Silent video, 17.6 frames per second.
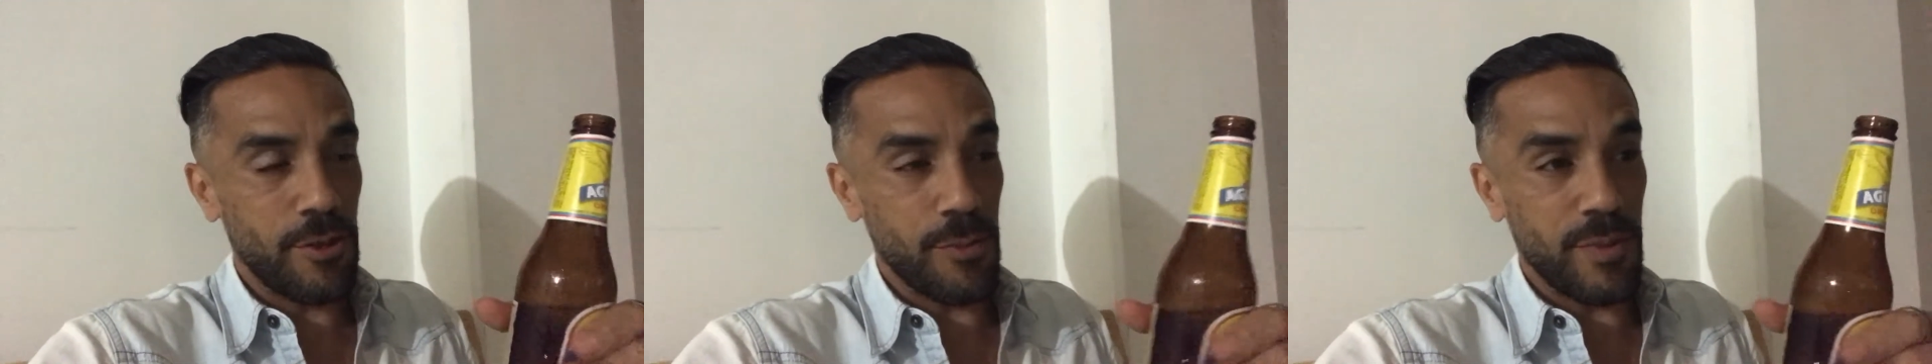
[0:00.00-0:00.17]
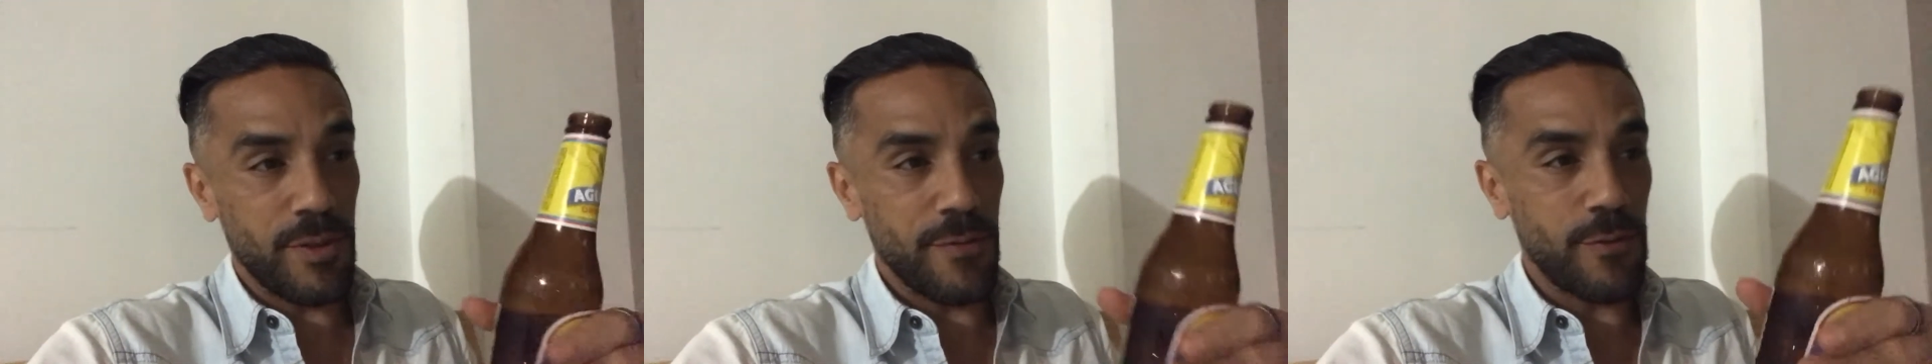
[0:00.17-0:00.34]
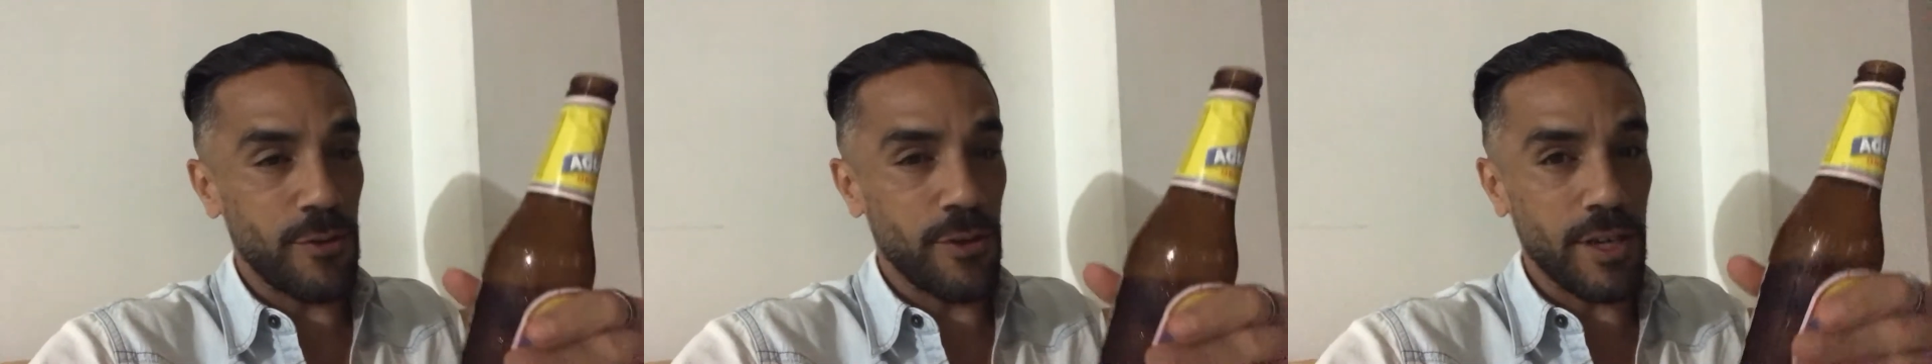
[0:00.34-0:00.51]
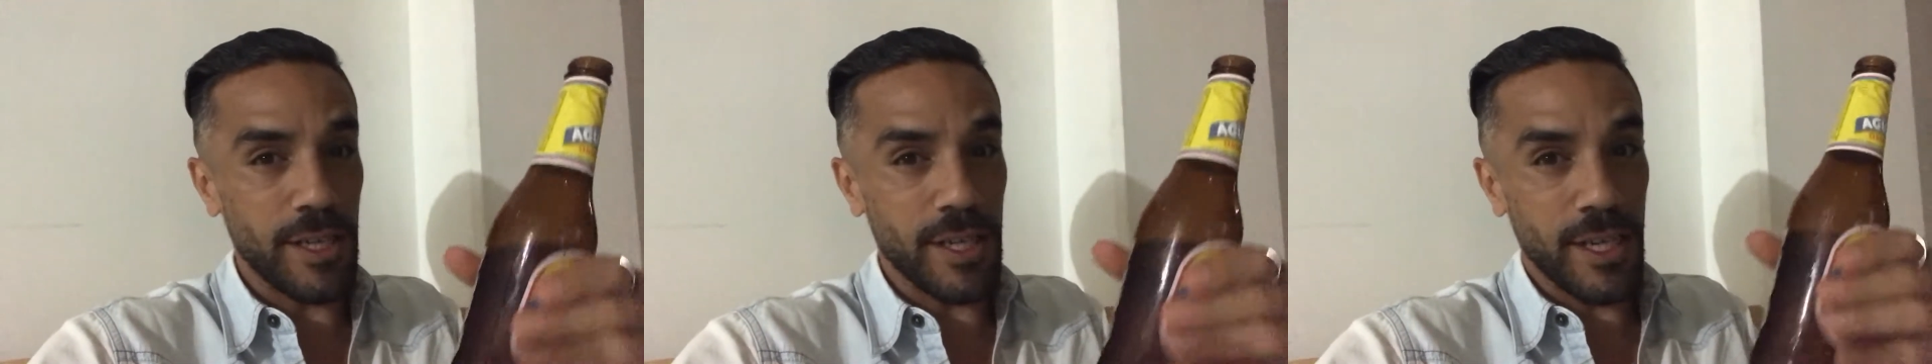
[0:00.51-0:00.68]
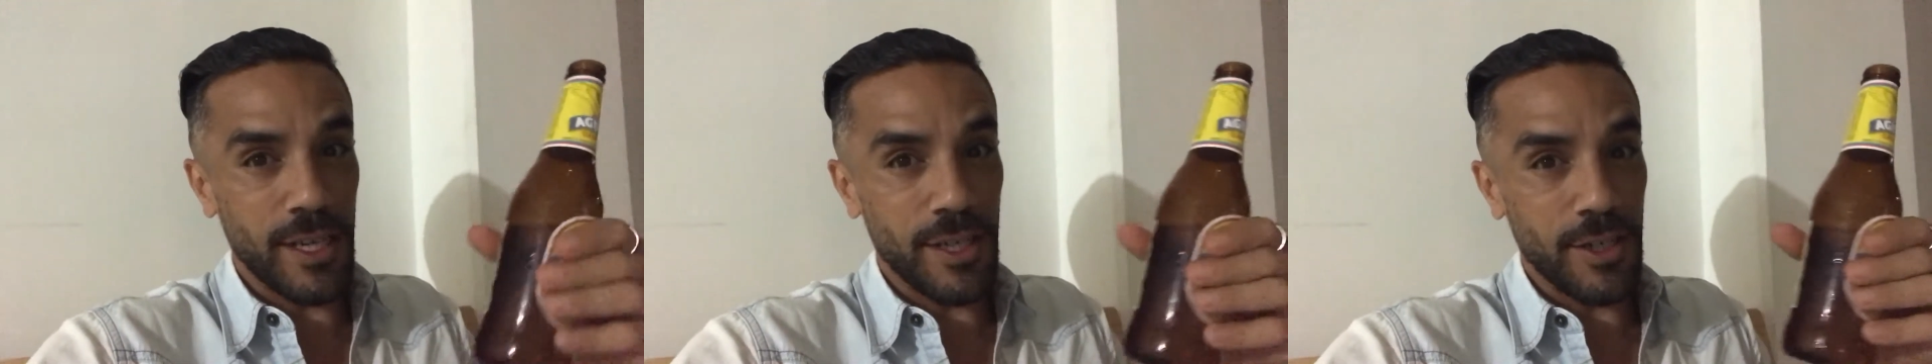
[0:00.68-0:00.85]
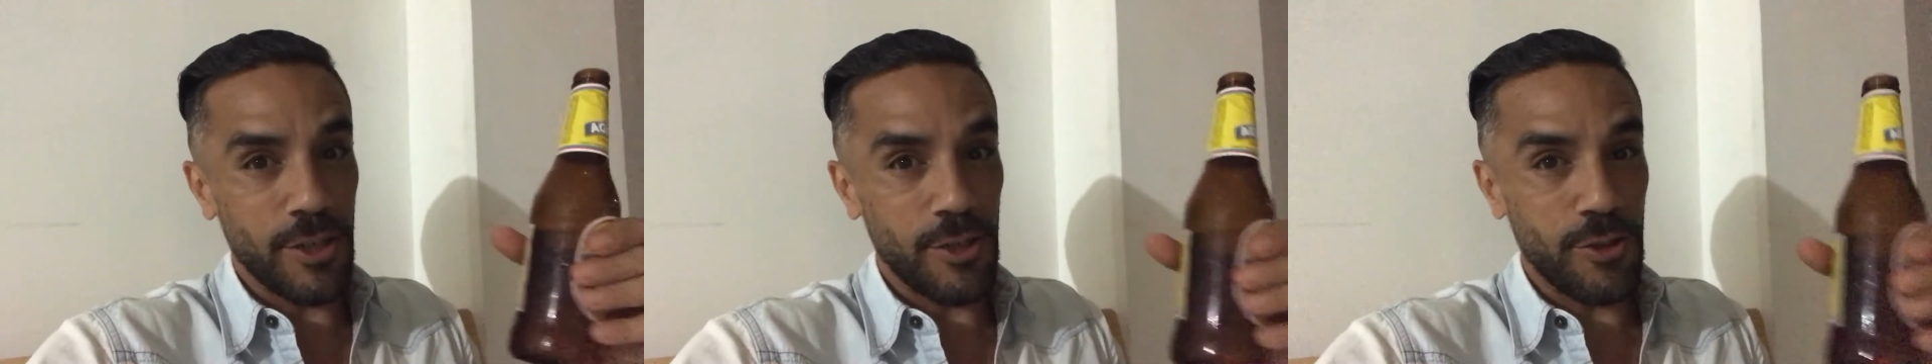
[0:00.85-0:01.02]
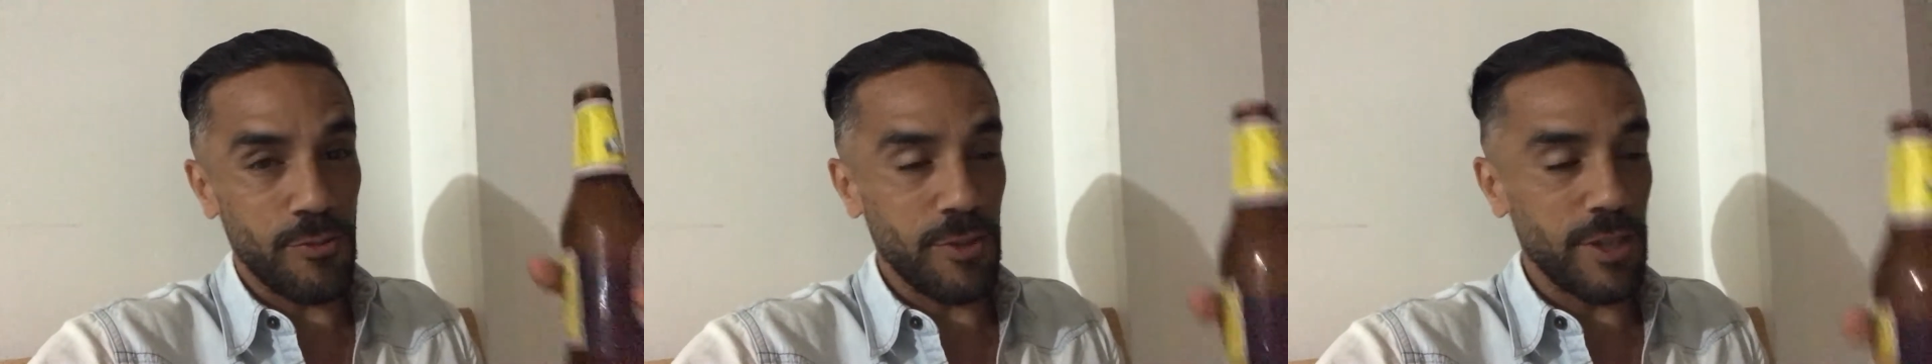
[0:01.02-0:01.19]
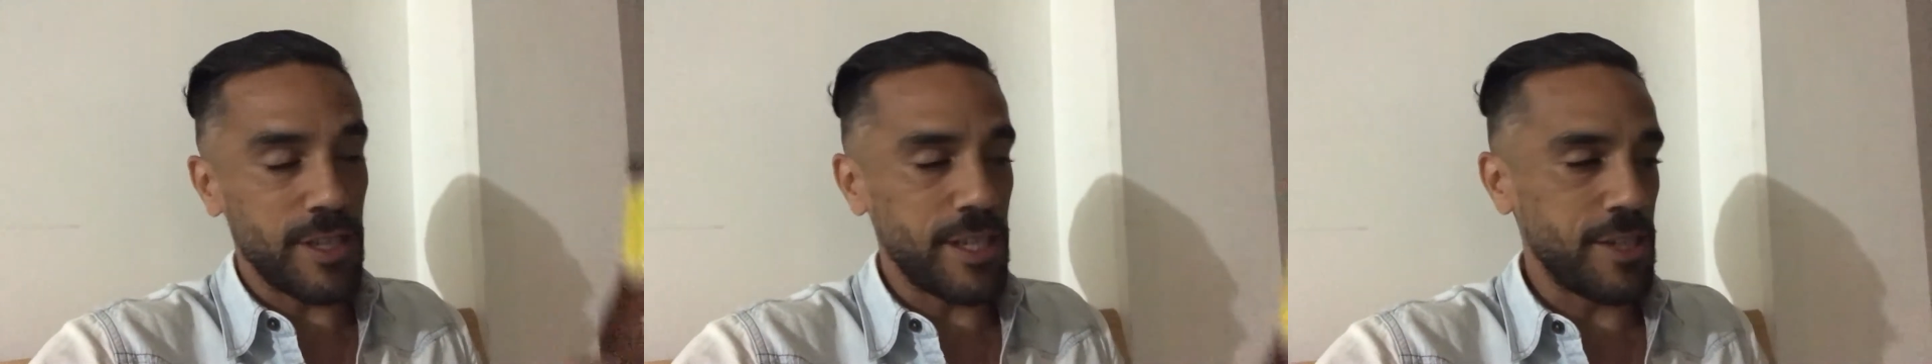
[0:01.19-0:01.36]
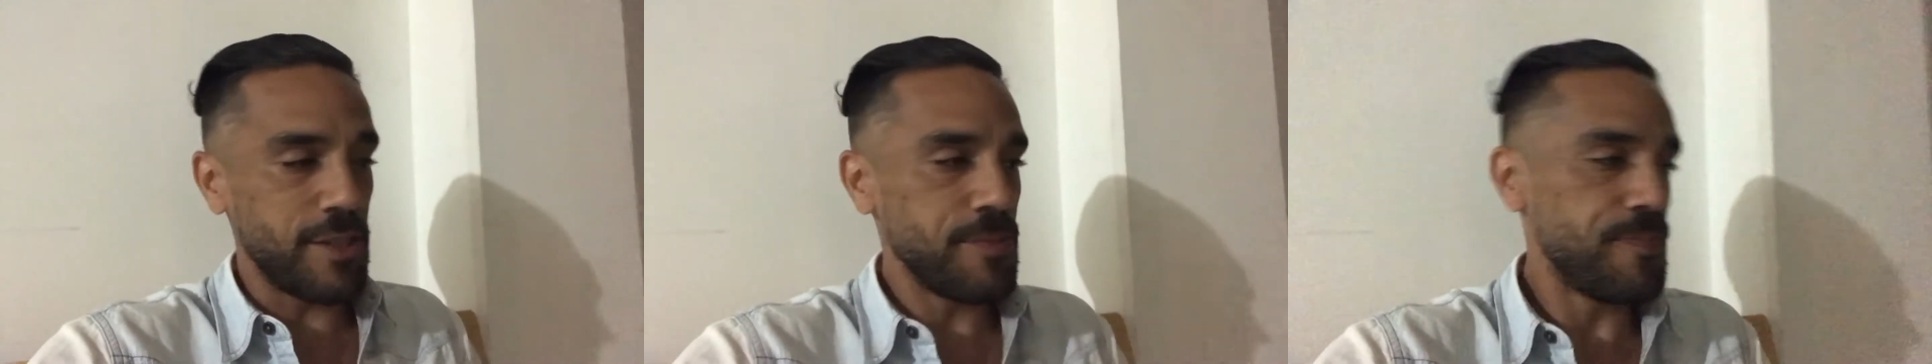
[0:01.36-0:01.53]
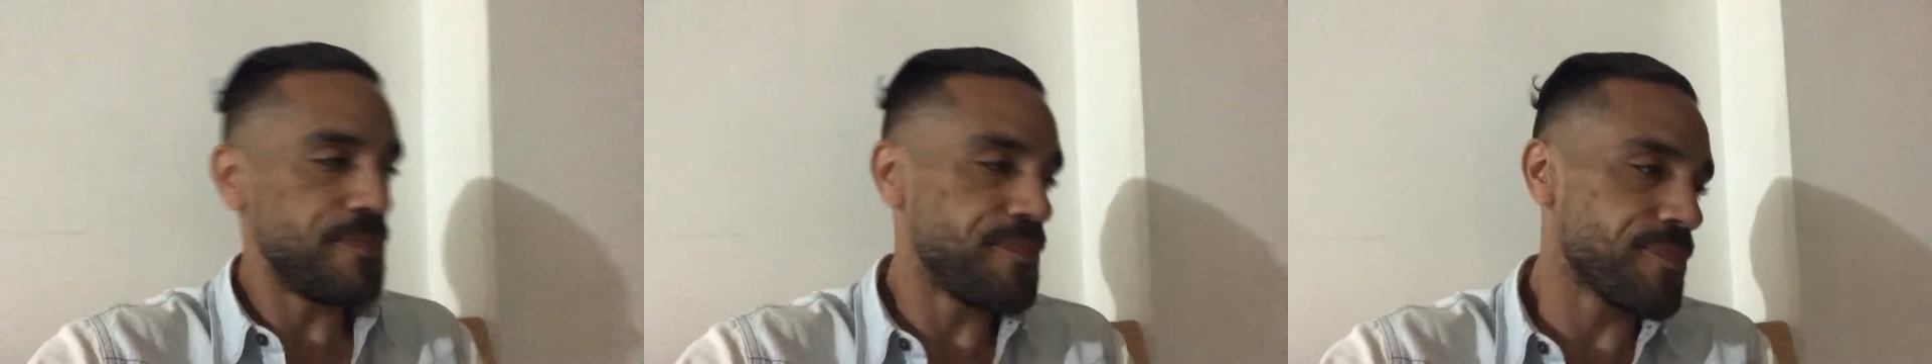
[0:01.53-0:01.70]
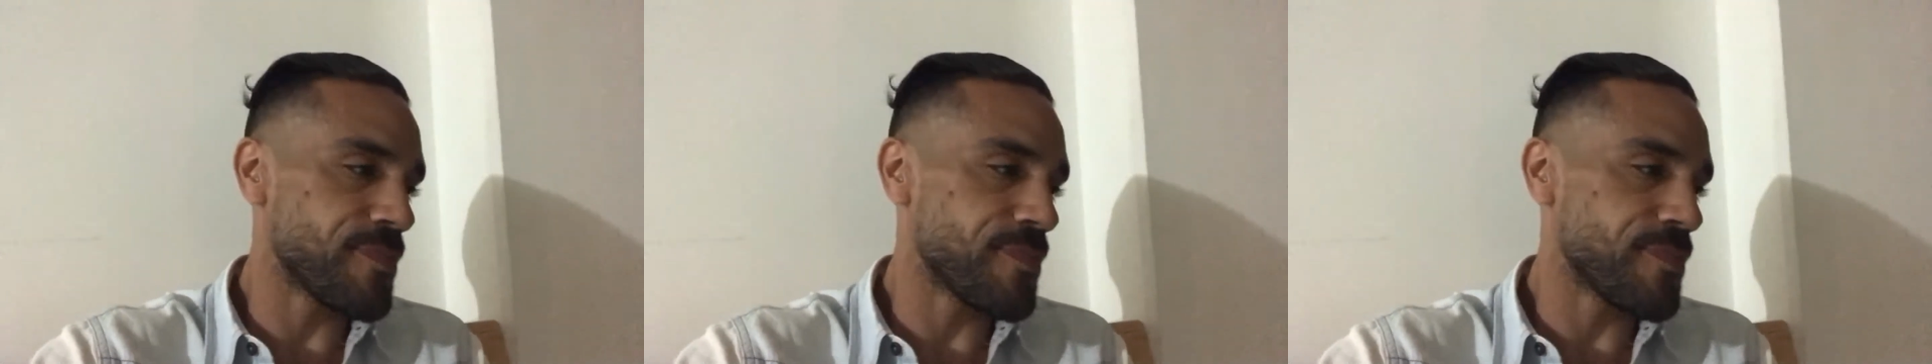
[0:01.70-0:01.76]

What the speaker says: or before I got home right now.